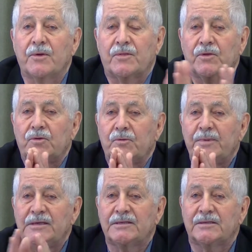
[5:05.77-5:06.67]
put the two
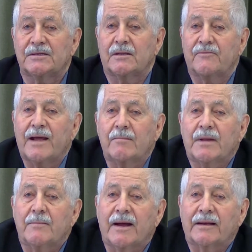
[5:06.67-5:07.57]
pieces of the
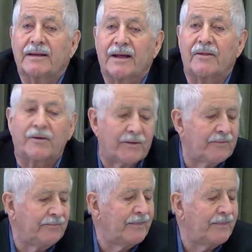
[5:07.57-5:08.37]
family back together.